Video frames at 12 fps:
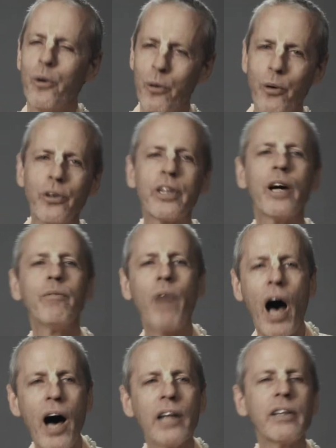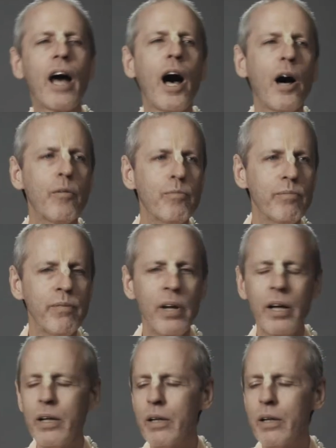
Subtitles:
Uttam Adam,